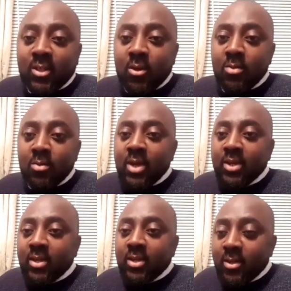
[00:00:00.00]

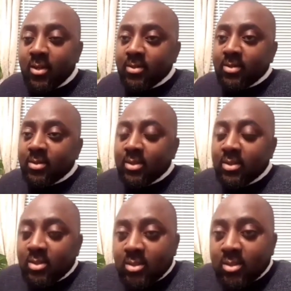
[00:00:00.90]
Kobeck. You know,
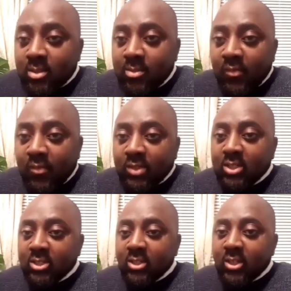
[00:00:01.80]
it's been
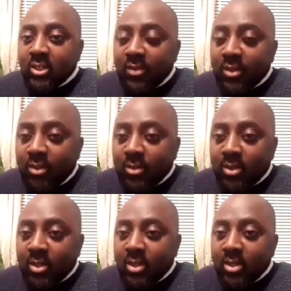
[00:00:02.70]
fantastic having you
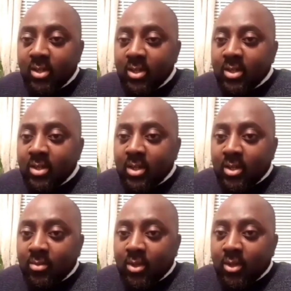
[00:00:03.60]
on here
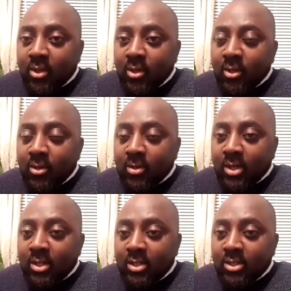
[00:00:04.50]
and with all
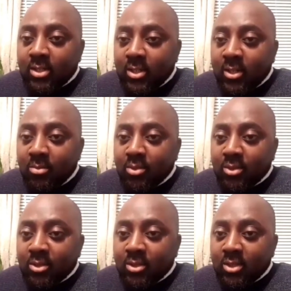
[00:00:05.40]
your addition and
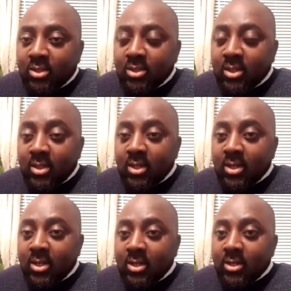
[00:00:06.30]
input to this.
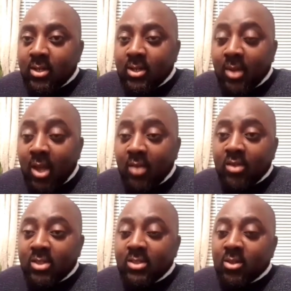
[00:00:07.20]
I'm
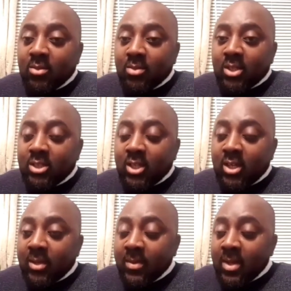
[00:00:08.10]
loving it so much. Yeah.